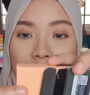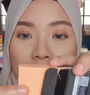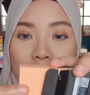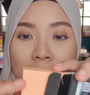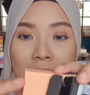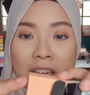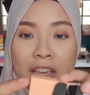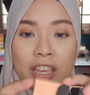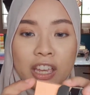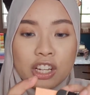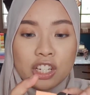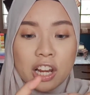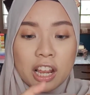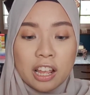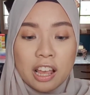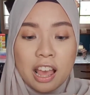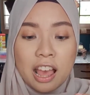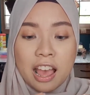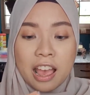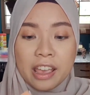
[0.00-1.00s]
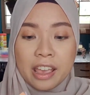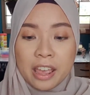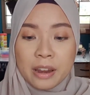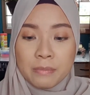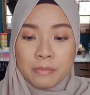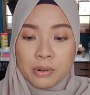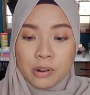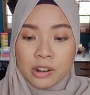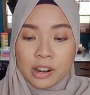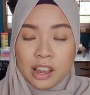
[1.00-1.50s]
packaged like a
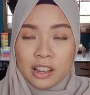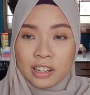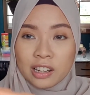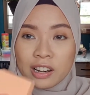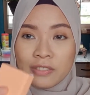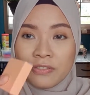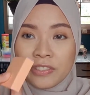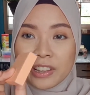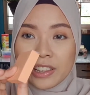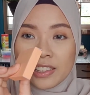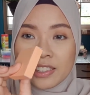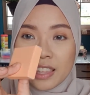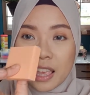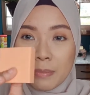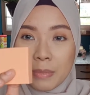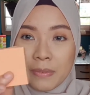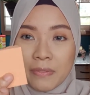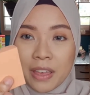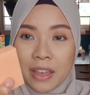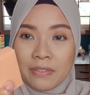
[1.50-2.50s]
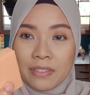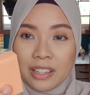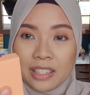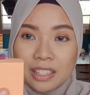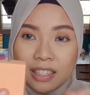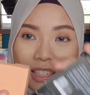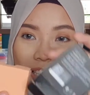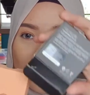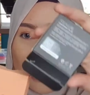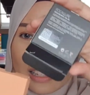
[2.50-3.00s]
high-end product. The first time I've ever
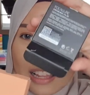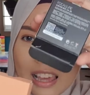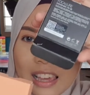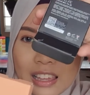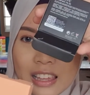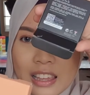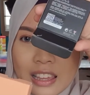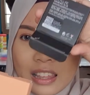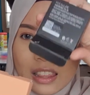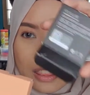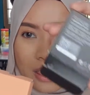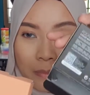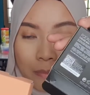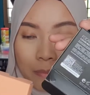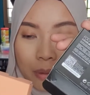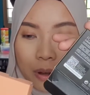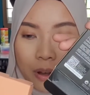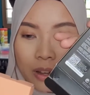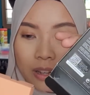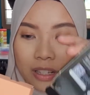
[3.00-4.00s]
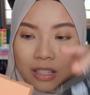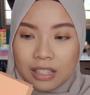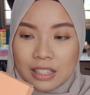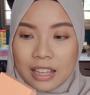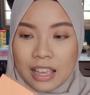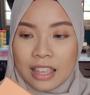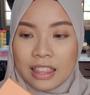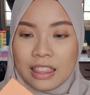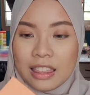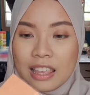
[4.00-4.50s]
seen like the box
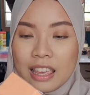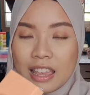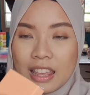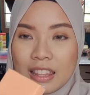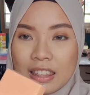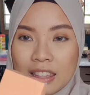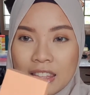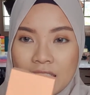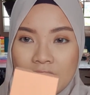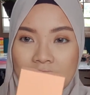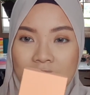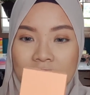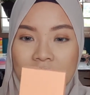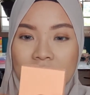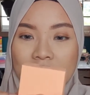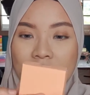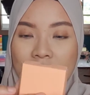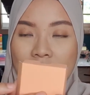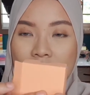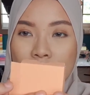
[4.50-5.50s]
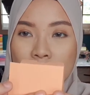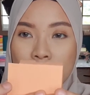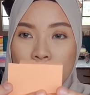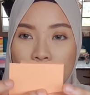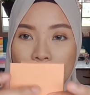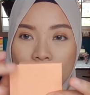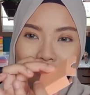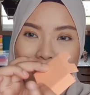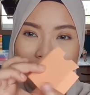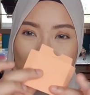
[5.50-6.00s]
and then the
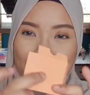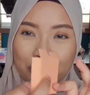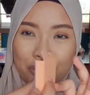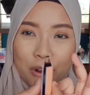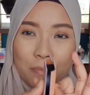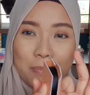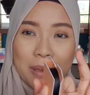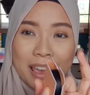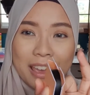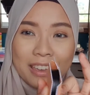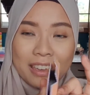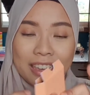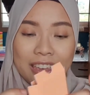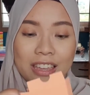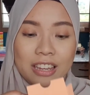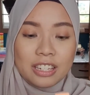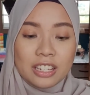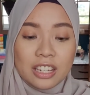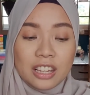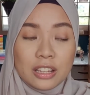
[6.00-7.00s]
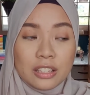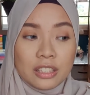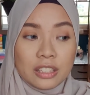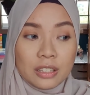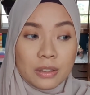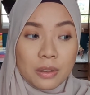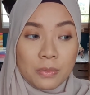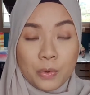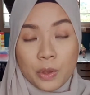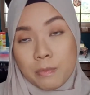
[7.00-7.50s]
cardboard extra package is
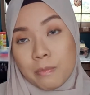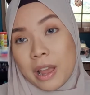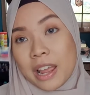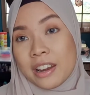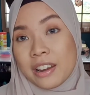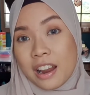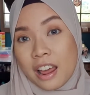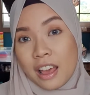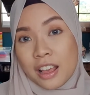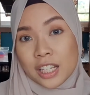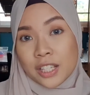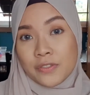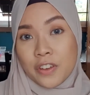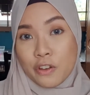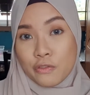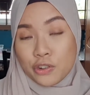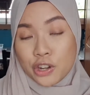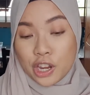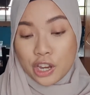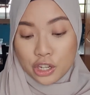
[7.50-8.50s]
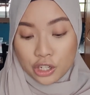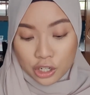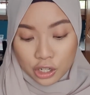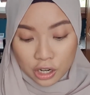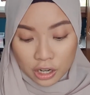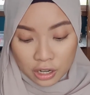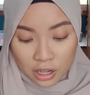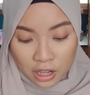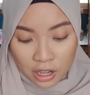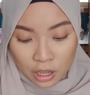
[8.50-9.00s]
with my NARS
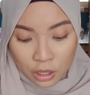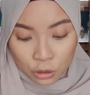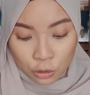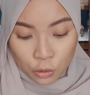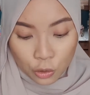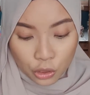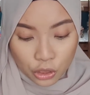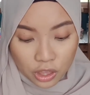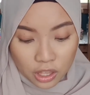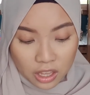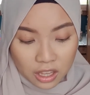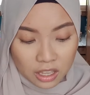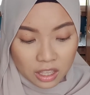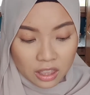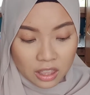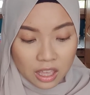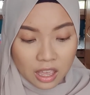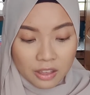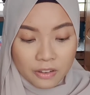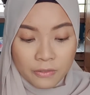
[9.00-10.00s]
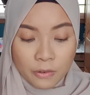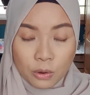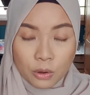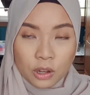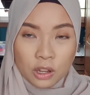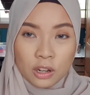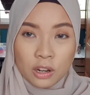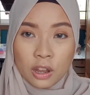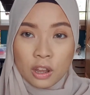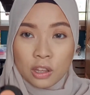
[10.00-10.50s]
foundation. To think that
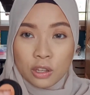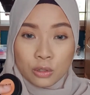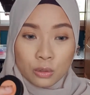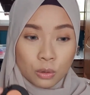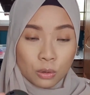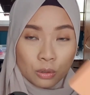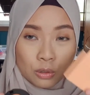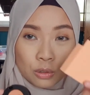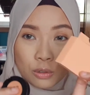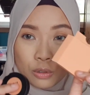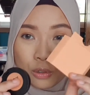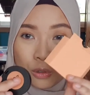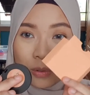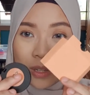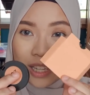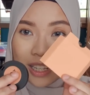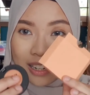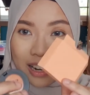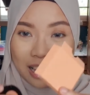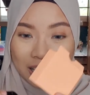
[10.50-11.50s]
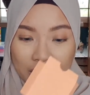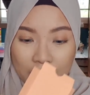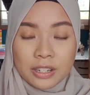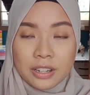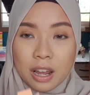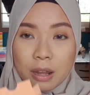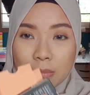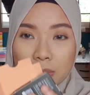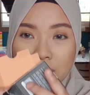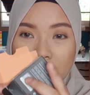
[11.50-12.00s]
Focallure is also doing like the
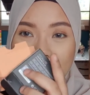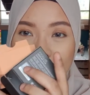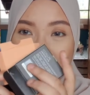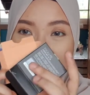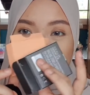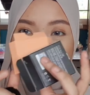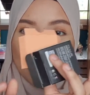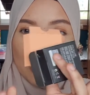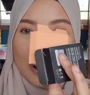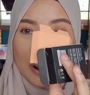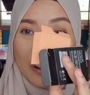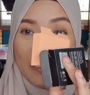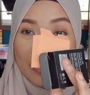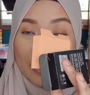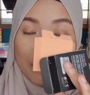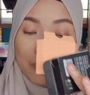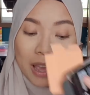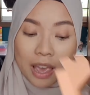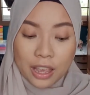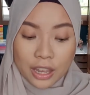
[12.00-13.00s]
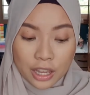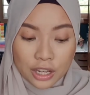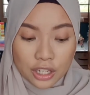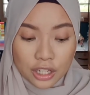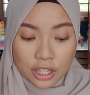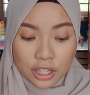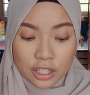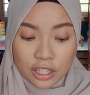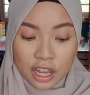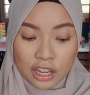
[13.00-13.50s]
double layering of the
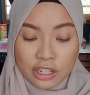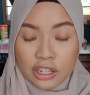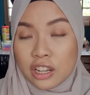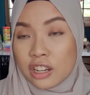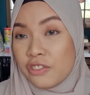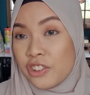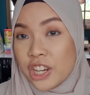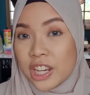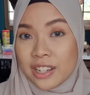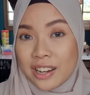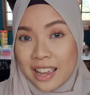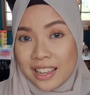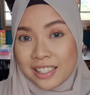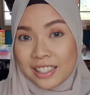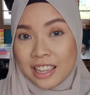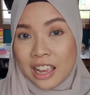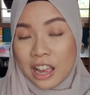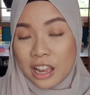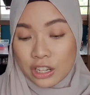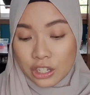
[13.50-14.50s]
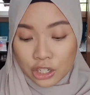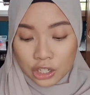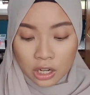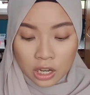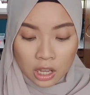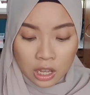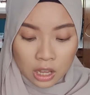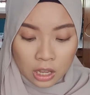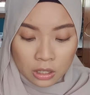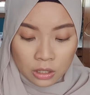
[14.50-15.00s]
packaging is actually a really nice touch.
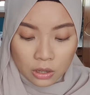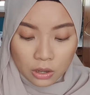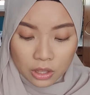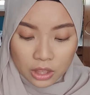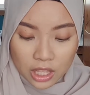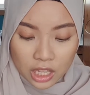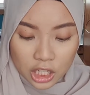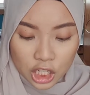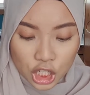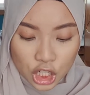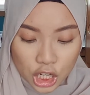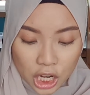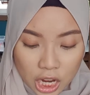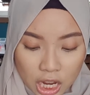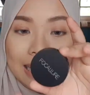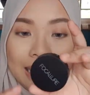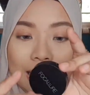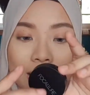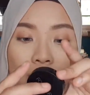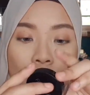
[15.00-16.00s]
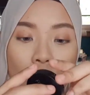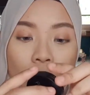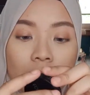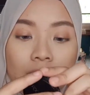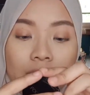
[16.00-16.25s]
So this shade is called